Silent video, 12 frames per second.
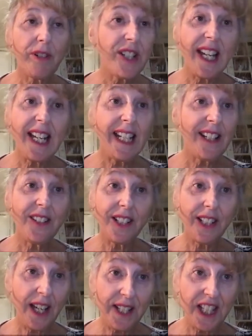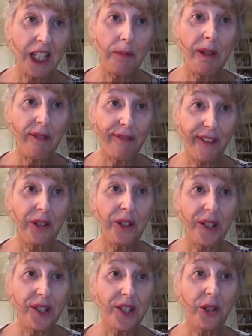Resilient,
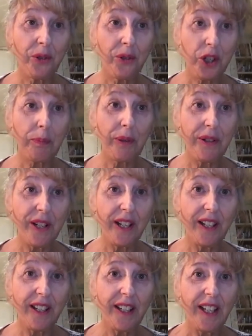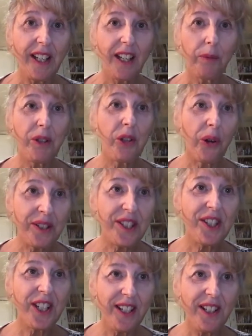customer-focused entrepreneur with
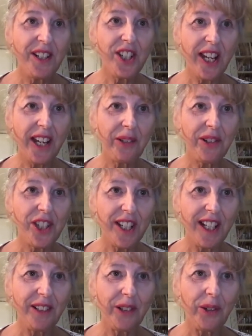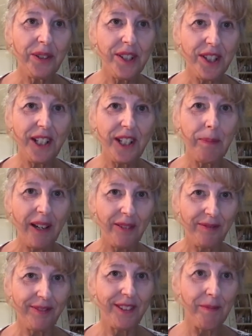honesty and integrity, honesty
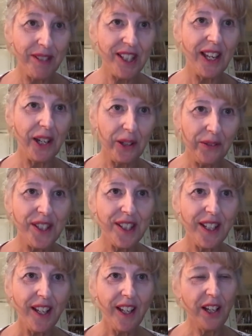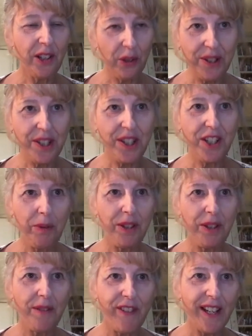about themselves and honesty
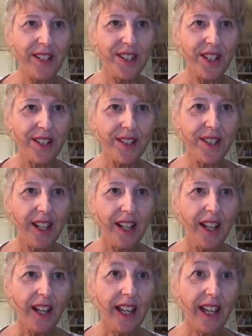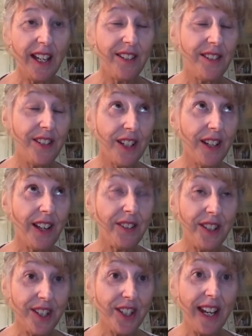with investors, and
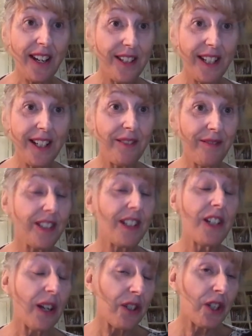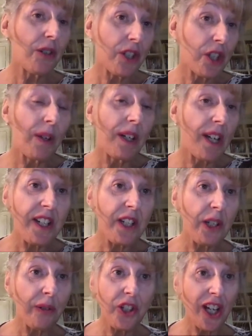understanding, you know, to align
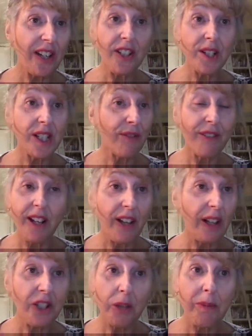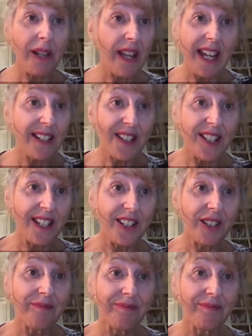your agendas for an ultimate exit.